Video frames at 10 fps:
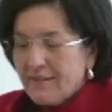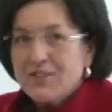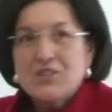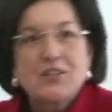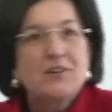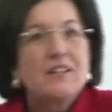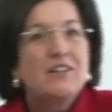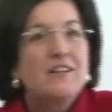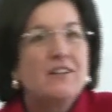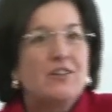
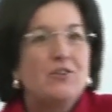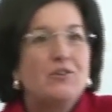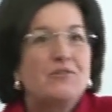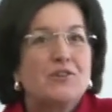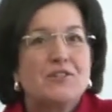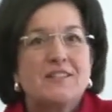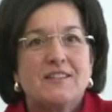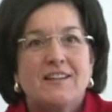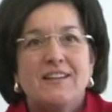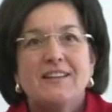Sheridan
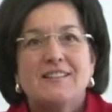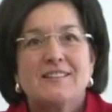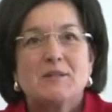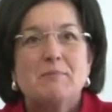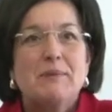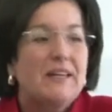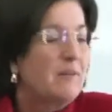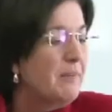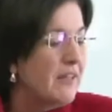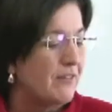University is a
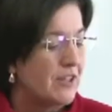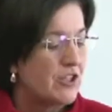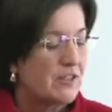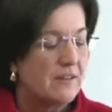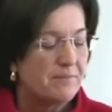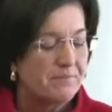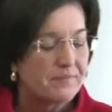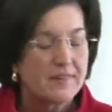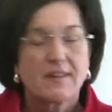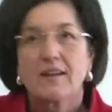big, big vision.
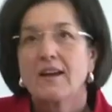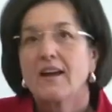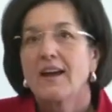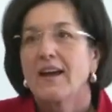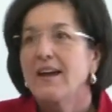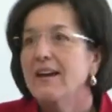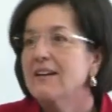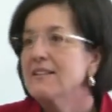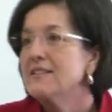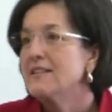
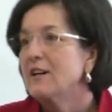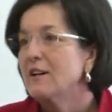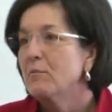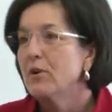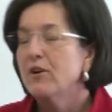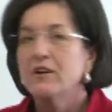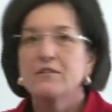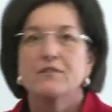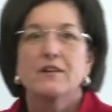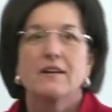And part
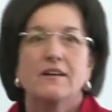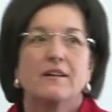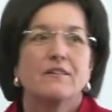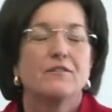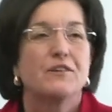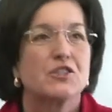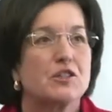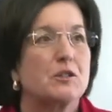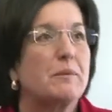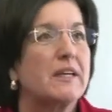of the
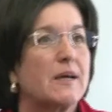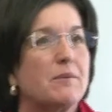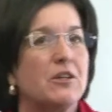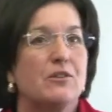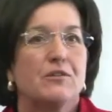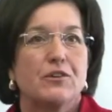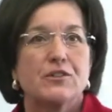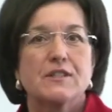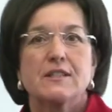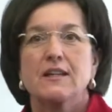vision to become a
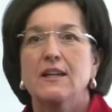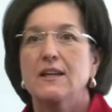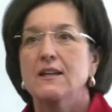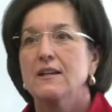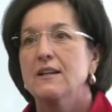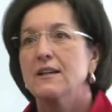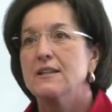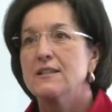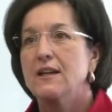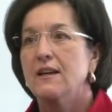university
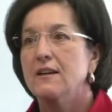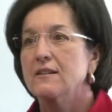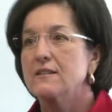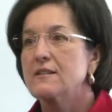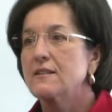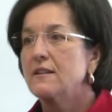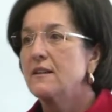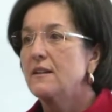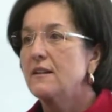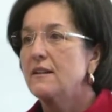entails
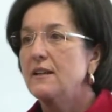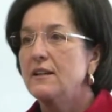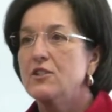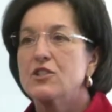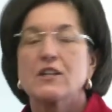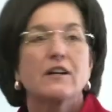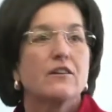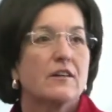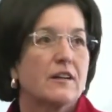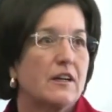the
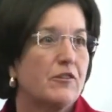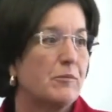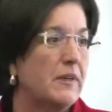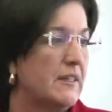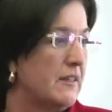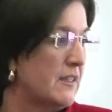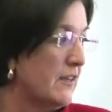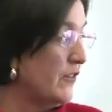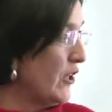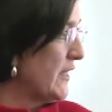shared
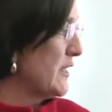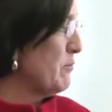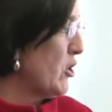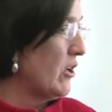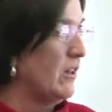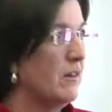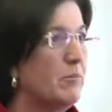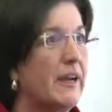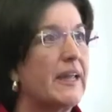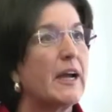governance model,
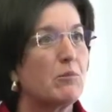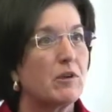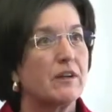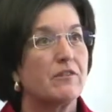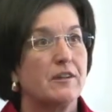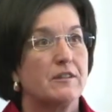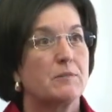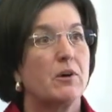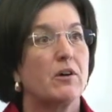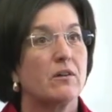bicameral governance
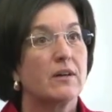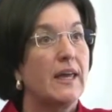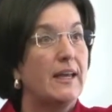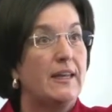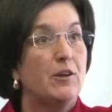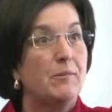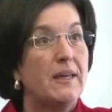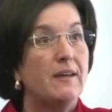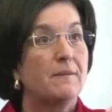model. Can't hear me?